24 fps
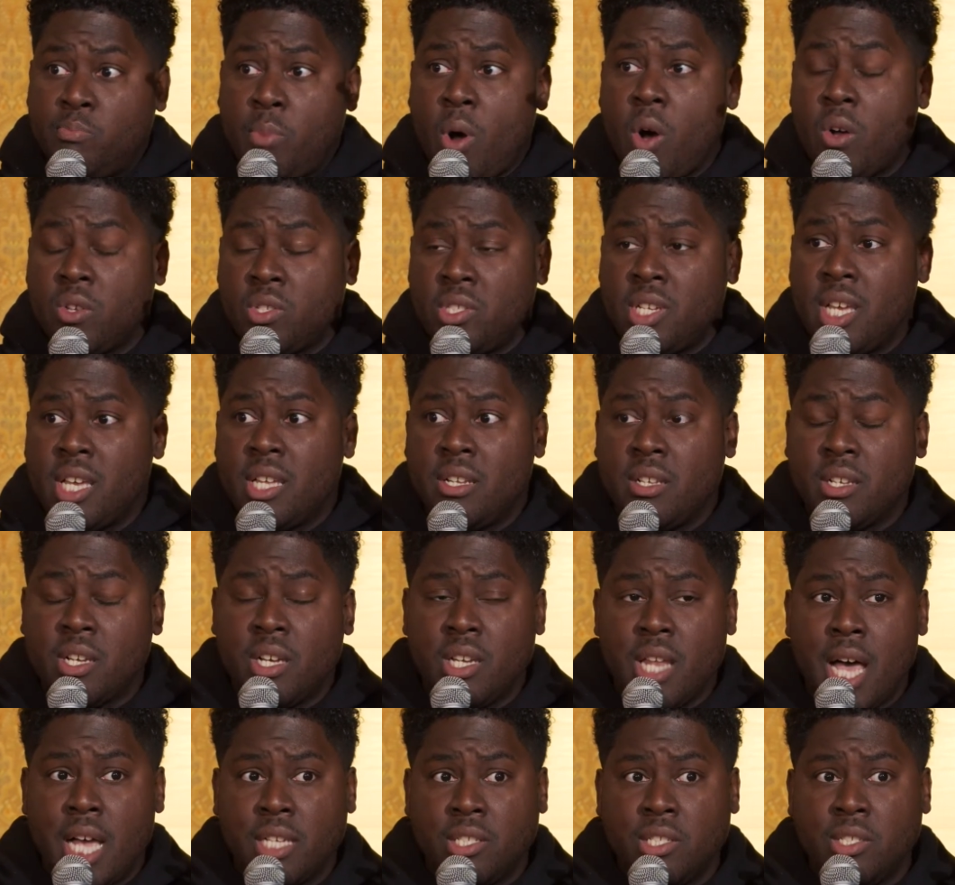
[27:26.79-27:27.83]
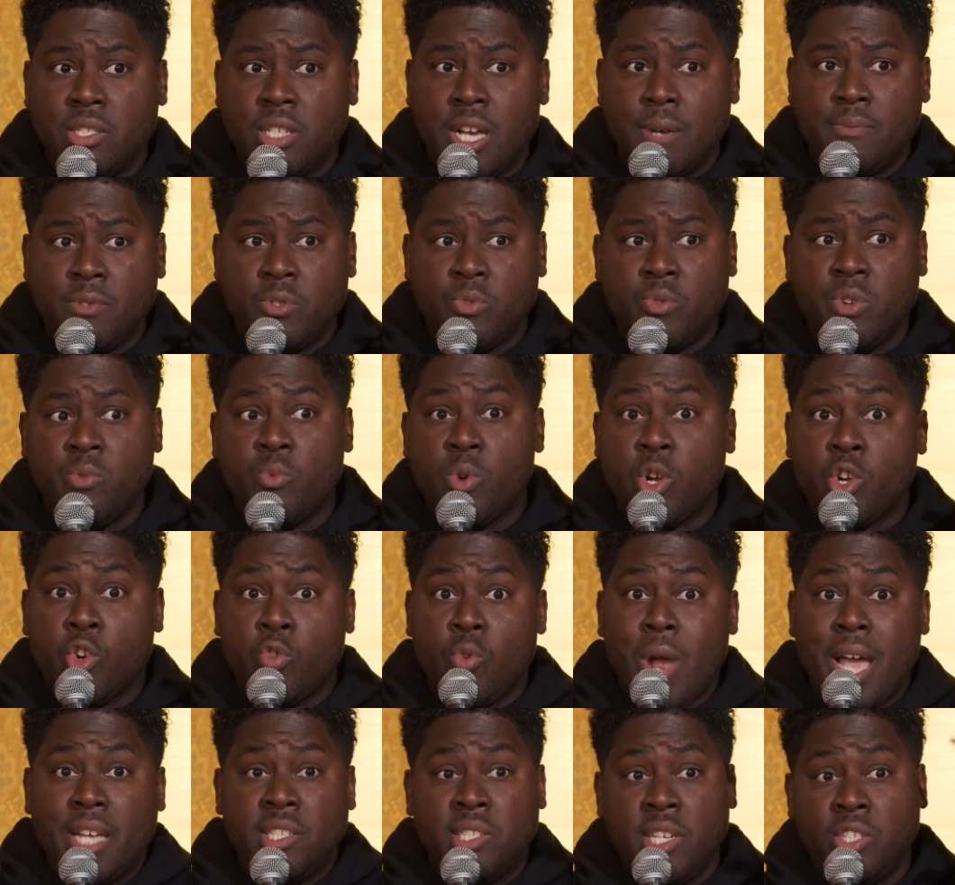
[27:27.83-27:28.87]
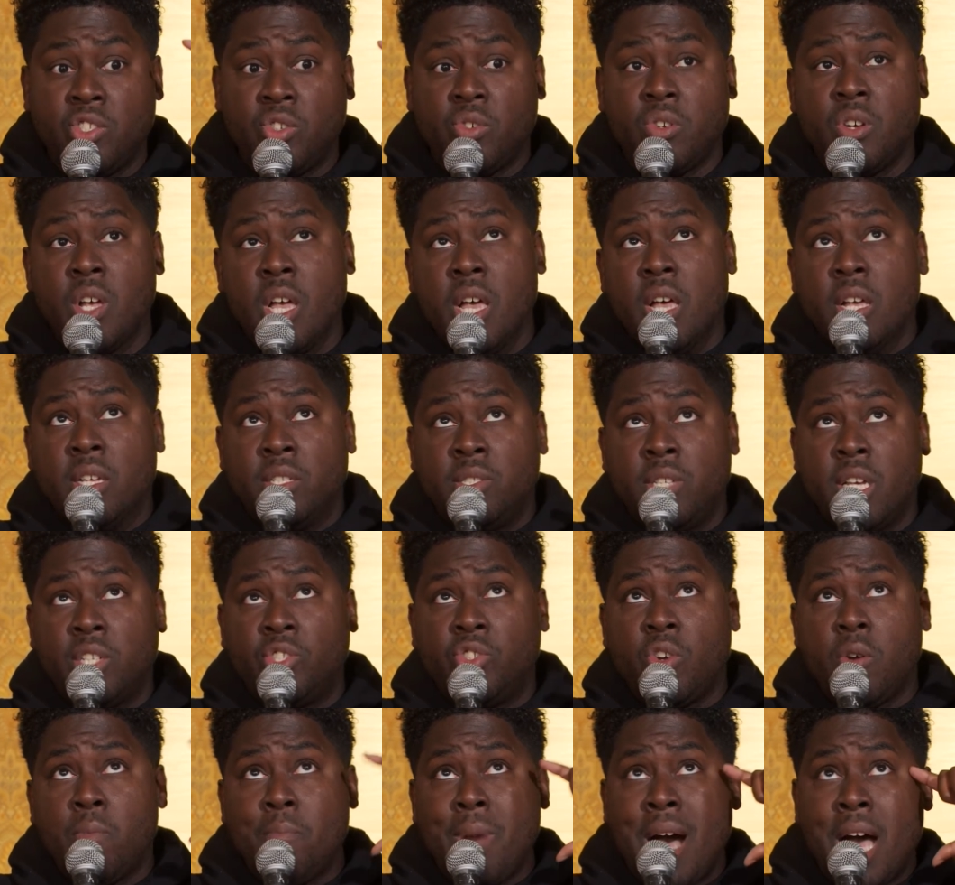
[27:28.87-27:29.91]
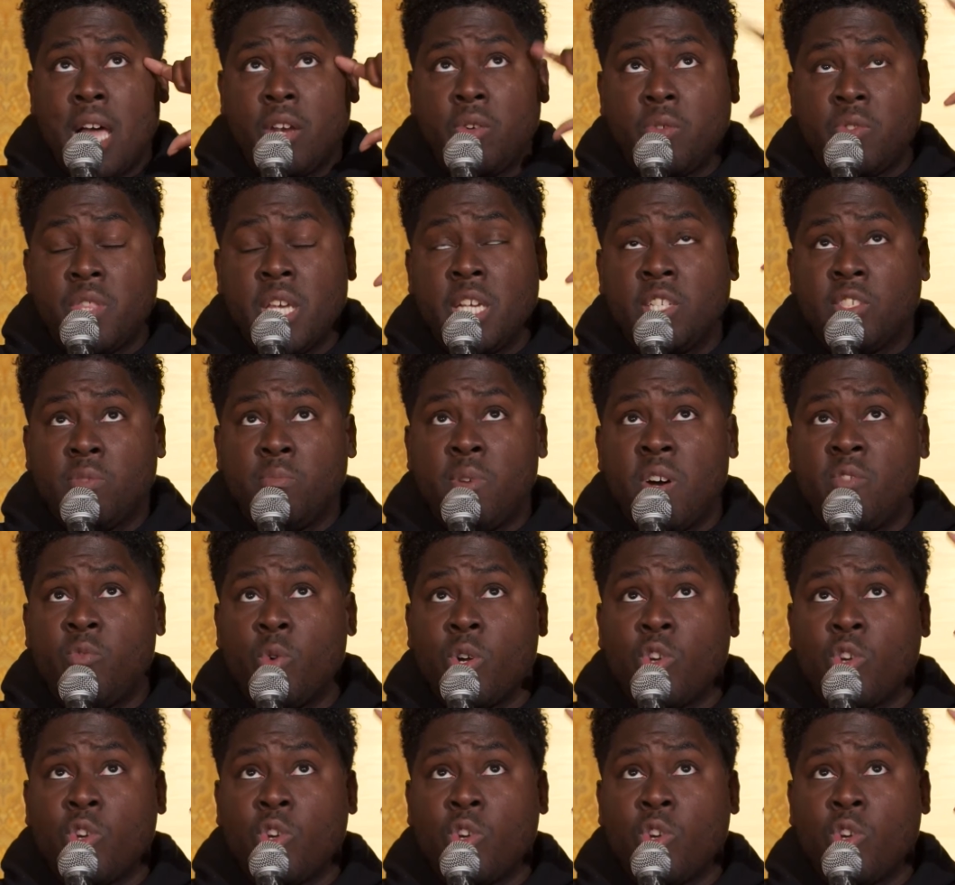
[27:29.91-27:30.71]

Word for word: Paul said, Colossians chapter three, where Christ set your set your mind on things above,